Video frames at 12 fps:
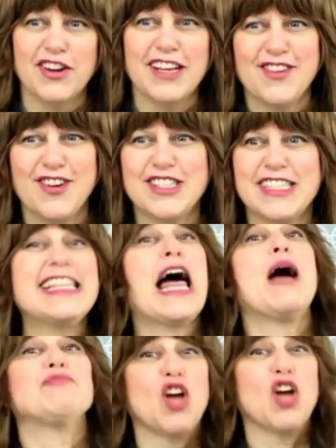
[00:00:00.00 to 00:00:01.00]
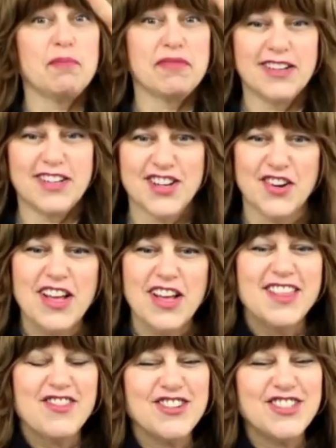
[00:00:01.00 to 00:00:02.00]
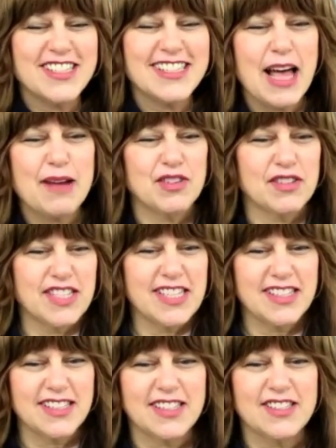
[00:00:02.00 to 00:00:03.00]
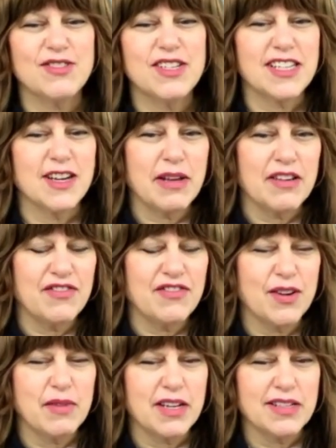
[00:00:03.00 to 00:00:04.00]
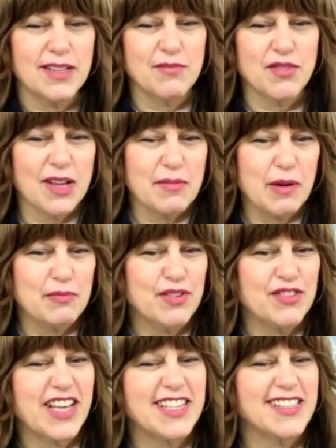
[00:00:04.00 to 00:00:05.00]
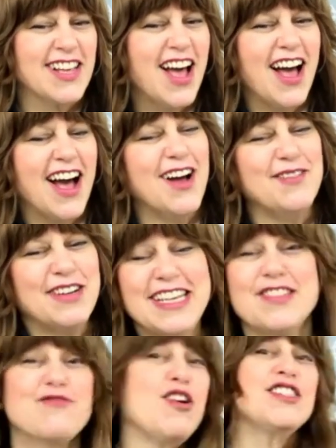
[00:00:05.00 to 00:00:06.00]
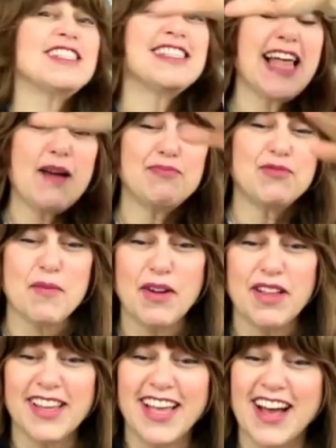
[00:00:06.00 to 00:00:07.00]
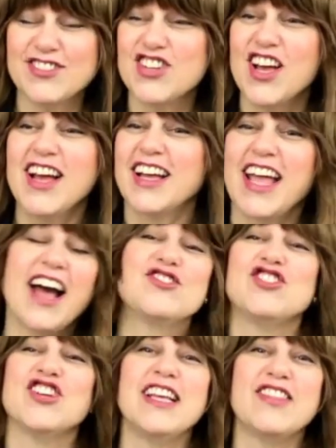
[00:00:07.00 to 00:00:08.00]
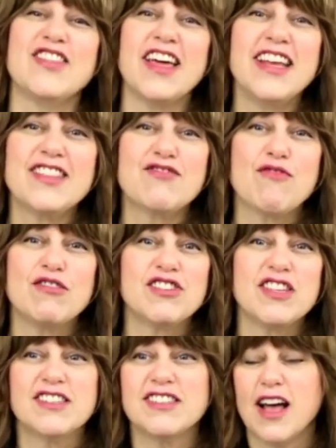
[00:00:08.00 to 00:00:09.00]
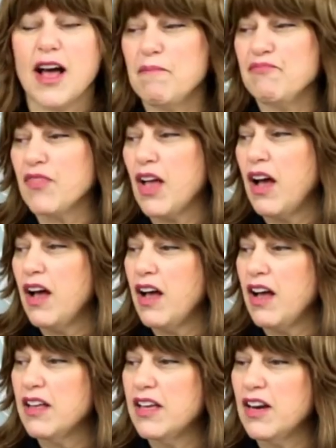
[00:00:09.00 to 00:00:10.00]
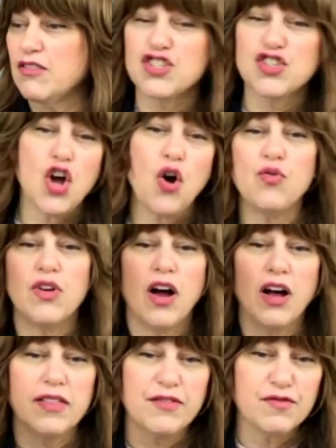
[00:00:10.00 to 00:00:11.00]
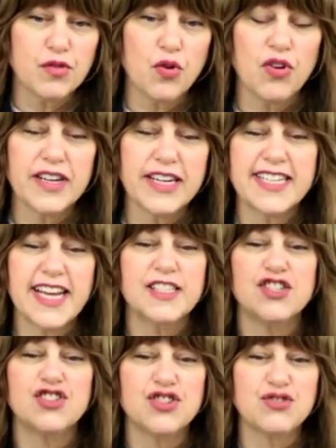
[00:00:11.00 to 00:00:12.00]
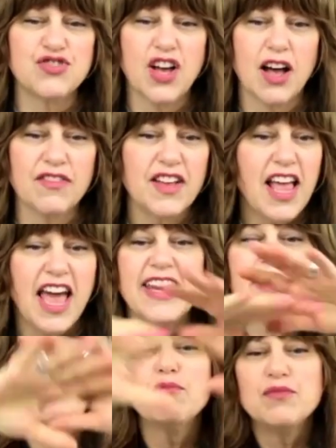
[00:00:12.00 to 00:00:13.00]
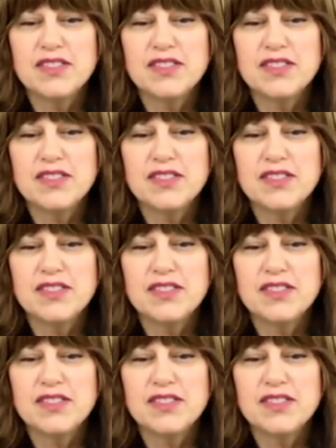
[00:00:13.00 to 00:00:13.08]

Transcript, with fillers: he throws his laptop there you go he throws his laptop sarit's going to make fun of me because i'm talking about briefcases um, he throws his laptop on the couch couch and he then he throws his um, uh, you know his coat on the floor and he takes his shoes off and he